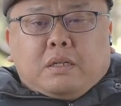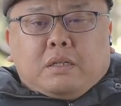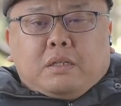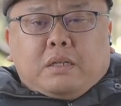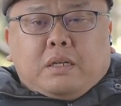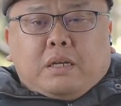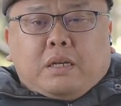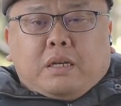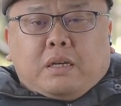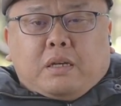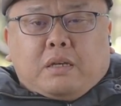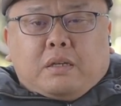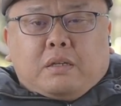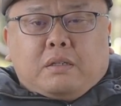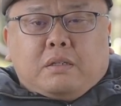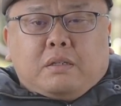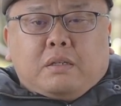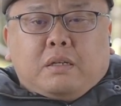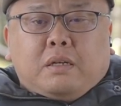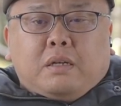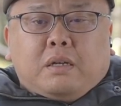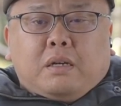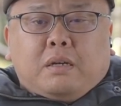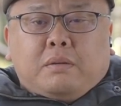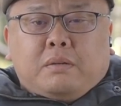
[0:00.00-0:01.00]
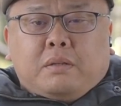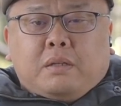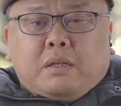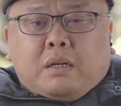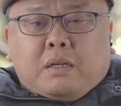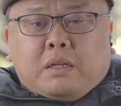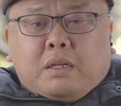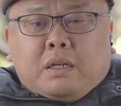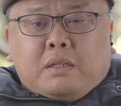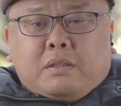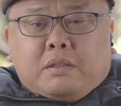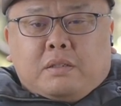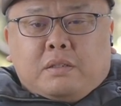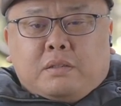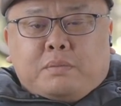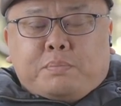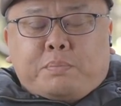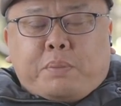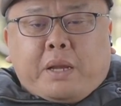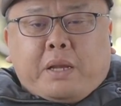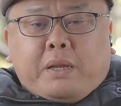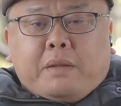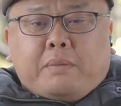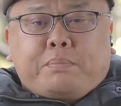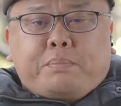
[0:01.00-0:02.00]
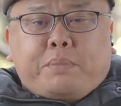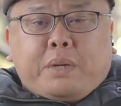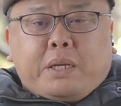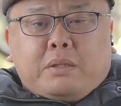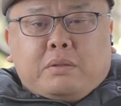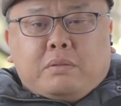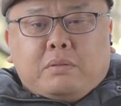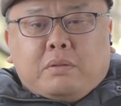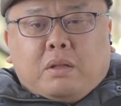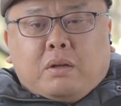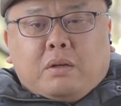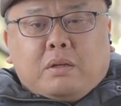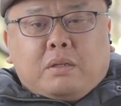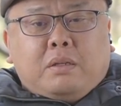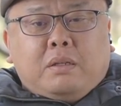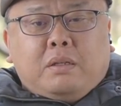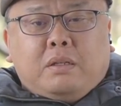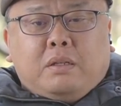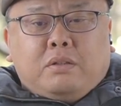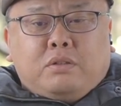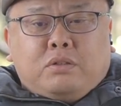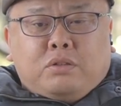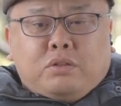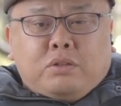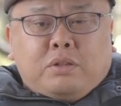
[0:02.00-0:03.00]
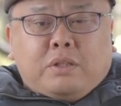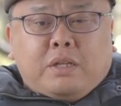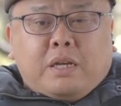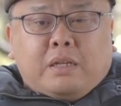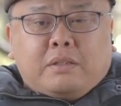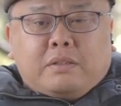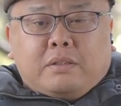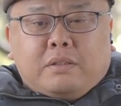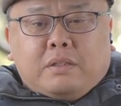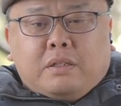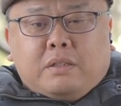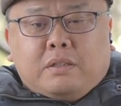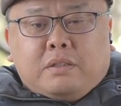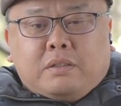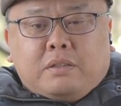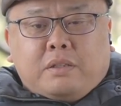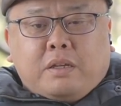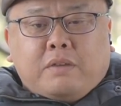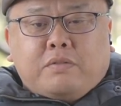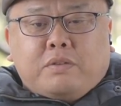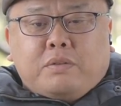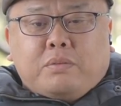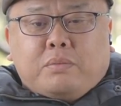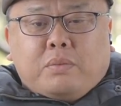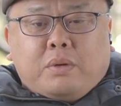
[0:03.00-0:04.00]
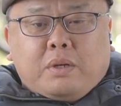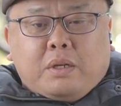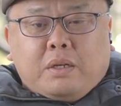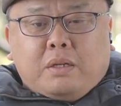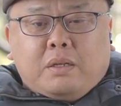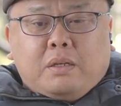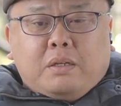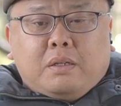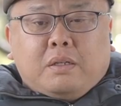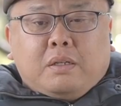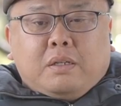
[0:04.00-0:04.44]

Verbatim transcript: Yeah, yeah. I, mean, I, guess it's back back to like in 2007 where,